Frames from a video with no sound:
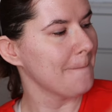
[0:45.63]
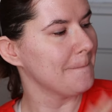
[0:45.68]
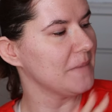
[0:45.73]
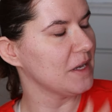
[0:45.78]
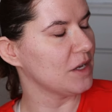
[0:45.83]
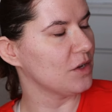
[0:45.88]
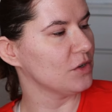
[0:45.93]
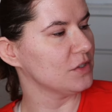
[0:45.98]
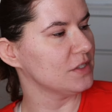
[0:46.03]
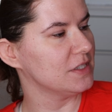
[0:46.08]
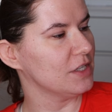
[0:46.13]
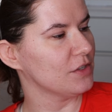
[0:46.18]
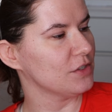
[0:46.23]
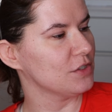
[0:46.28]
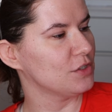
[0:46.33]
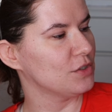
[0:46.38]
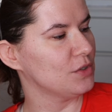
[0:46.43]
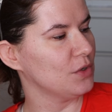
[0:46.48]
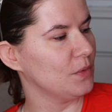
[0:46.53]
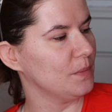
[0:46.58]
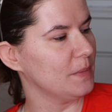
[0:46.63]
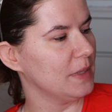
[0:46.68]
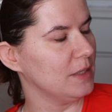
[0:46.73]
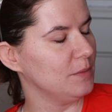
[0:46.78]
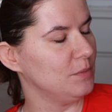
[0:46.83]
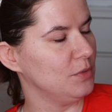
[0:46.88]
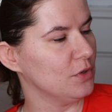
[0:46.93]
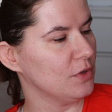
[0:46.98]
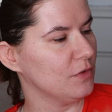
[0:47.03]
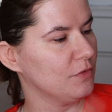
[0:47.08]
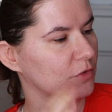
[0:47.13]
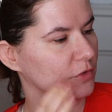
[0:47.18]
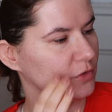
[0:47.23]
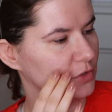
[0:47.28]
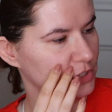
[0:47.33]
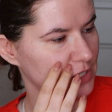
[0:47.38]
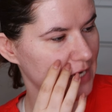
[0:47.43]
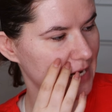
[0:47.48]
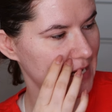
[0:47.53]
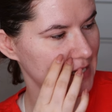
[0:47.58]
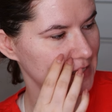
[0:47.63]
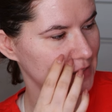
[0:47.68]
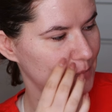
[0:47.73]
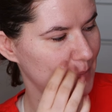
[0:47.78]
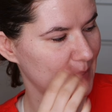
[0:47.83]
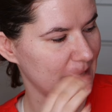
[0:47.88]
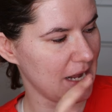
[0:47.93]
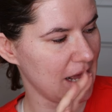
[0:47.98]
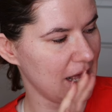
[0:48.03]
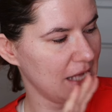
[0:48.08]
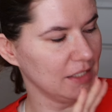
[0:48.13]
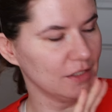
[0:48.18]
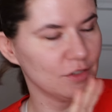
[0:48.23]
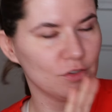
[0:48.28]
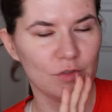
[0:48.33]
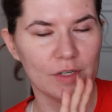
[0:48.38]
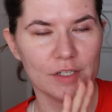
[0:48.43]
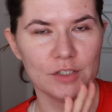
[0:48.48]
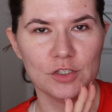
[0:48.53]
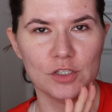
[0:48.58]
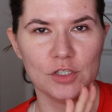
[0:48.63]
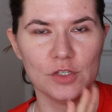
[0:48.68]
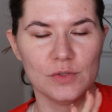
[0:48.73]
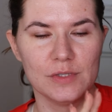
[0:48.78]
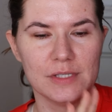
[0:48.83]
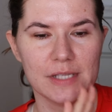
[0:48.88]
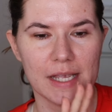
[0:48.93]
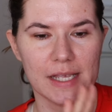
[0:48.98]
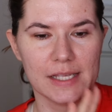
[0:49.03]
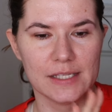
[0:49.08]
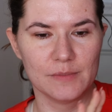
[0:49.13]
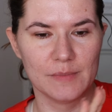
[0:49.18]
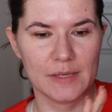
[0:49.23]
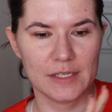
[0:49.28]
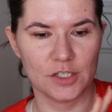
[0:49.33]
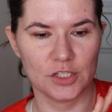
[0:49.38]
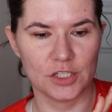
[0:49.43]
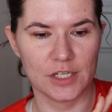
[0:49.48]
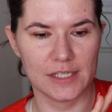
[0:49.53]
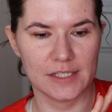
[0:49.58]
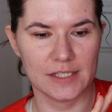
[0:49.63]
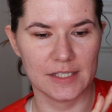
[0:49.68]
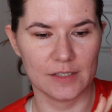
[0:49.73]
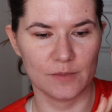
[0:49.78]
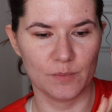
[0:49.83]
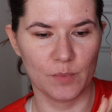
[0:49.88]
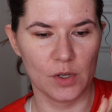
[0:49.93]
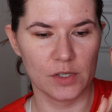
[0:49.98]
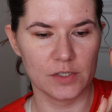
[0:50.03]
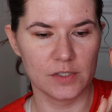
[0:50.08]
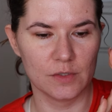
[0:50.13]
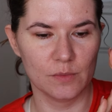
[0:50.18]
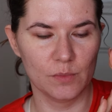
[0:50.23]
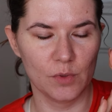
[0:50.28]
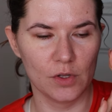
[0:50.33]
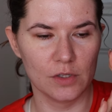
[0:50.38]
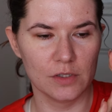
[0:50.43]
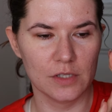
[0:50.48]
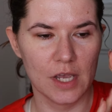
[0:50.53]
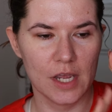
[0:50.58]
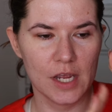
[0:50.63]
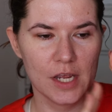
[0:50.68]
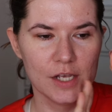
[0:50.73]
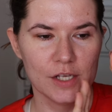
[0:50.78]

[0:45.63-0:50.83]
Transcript: because there are so many beautiful shades, but I'll try to use as many shades as possible.